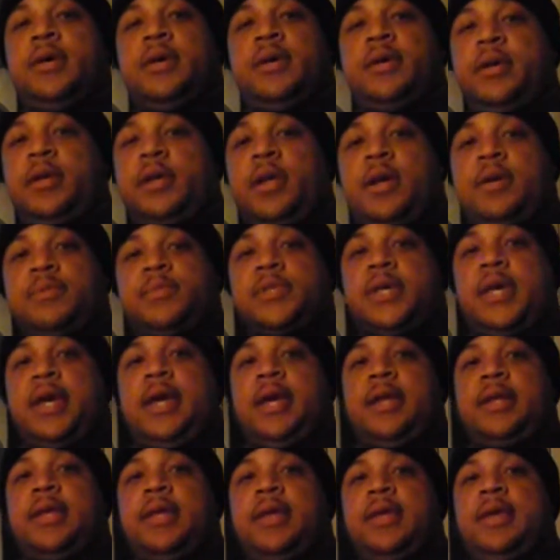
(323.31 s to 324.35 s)
you know what I'm
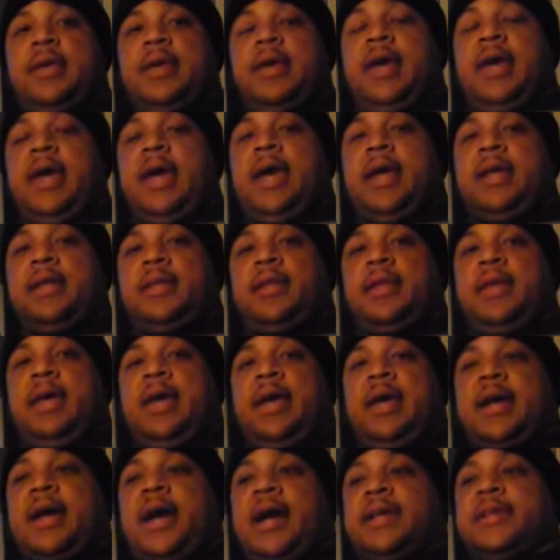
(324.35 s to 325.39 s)
saying,
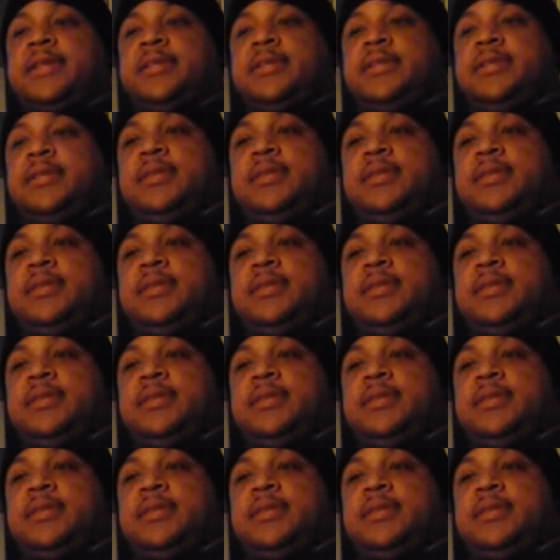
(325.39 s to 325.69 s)
and kind of